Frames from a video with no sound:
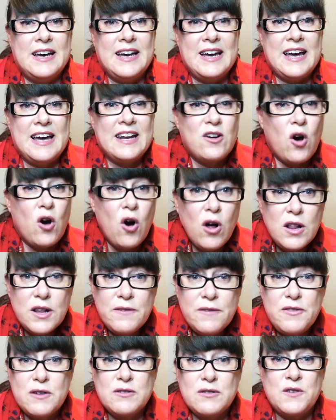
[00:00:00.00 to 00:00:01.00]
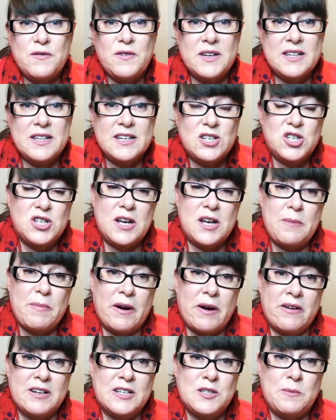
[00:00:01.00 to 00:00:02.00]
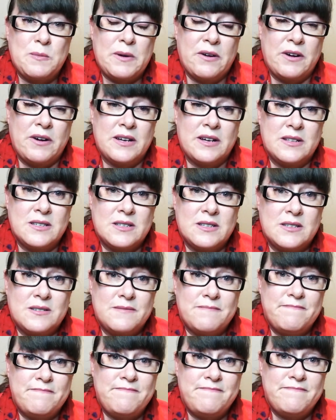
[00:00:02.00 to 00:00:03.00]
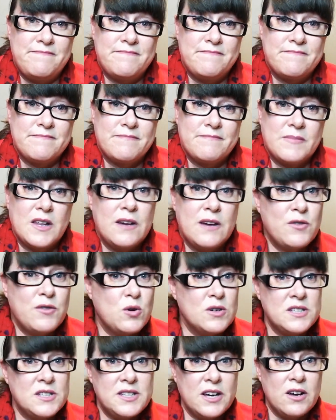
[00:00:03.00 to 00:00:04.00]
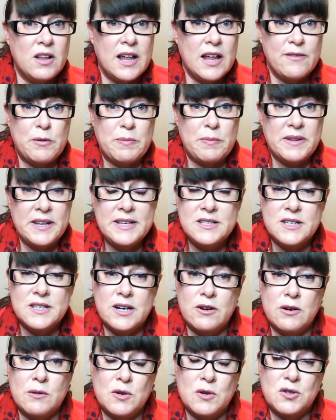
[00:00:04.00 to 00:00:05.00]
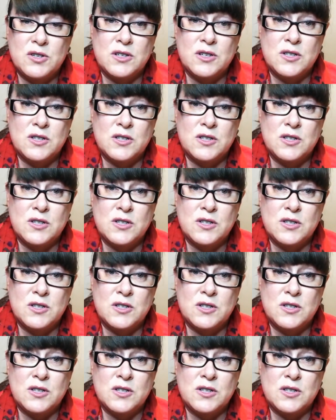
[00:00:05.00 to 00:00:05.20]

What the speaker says: And all of those feelings shape our experience. Of course, they all have a place in our emotional